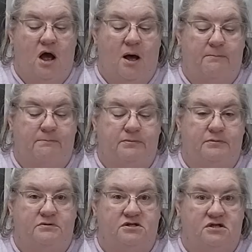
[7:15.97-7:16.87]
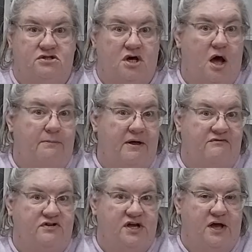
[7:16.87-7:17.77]
up to the top
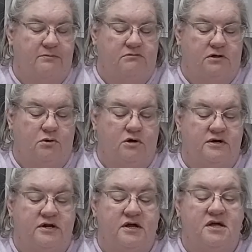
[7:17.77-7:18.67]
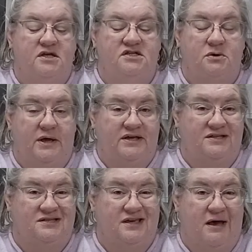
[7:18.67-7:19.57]
every time we record so I can
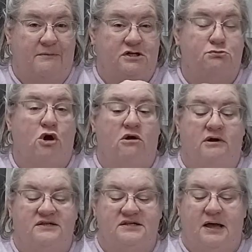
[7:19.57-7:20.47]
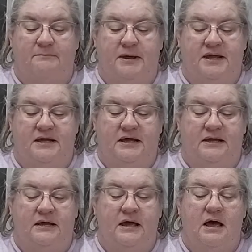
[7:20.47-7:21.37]
see how much progress I'm
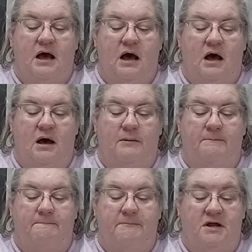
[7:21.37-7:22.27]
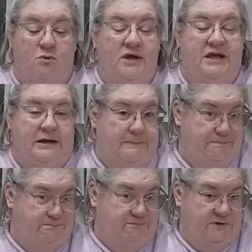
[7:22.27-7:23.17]
making in a week.
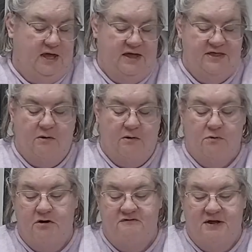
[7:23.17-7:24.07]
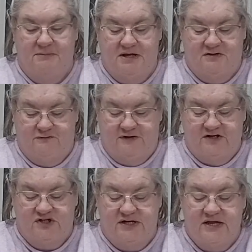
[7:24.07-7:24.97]
And that will motivate me to
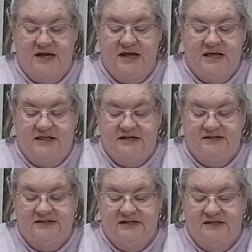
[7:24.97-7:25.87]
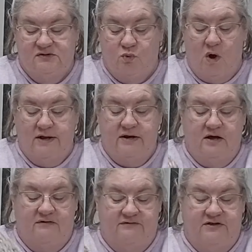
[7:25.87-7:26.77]
finish it. This is one
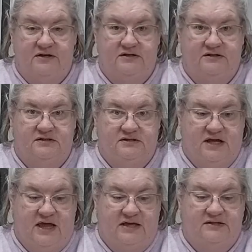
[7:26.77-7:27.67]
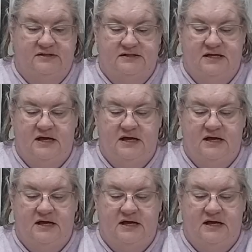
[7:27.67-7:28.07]
of the skeins.